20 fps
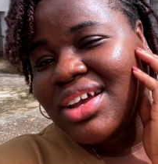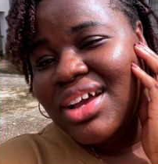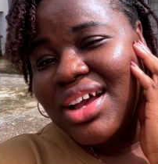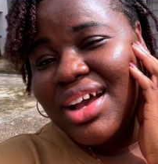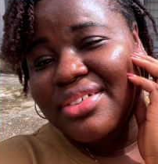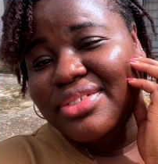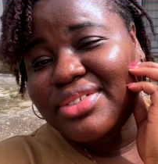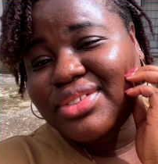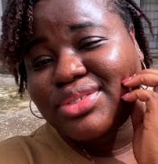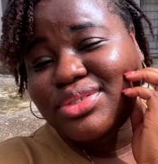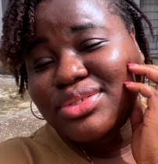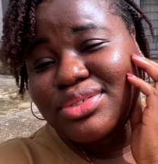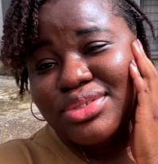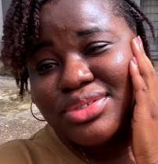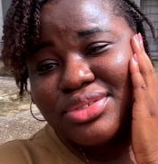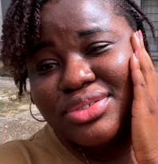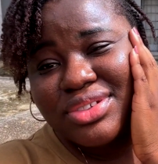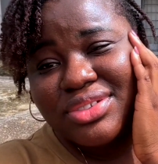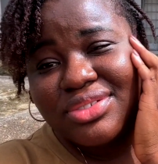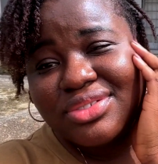
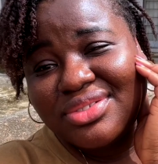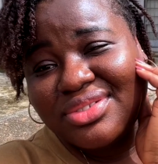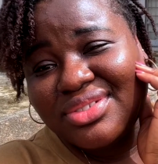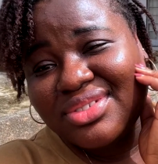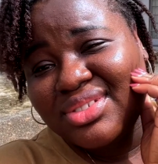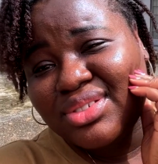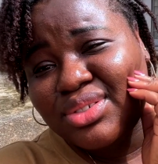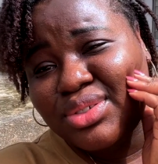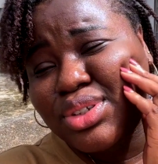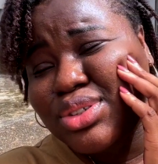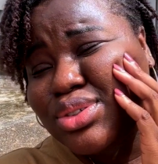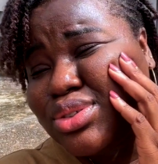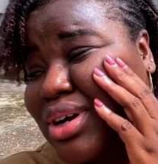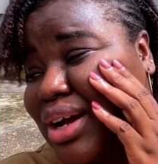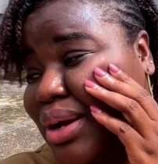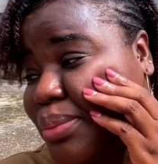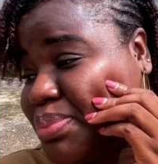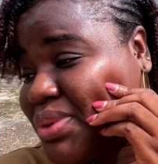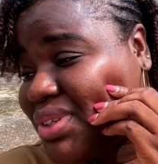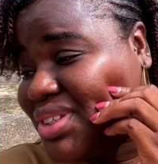Afternoon. I want to go
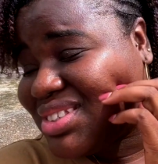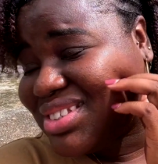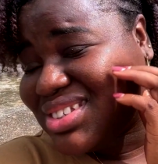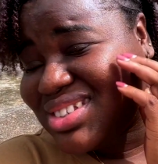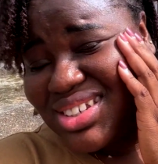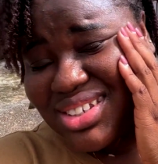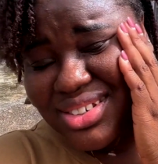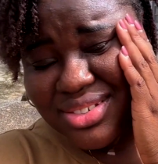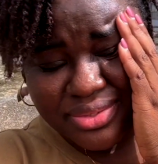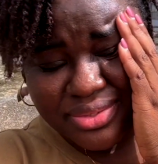and pick the shit.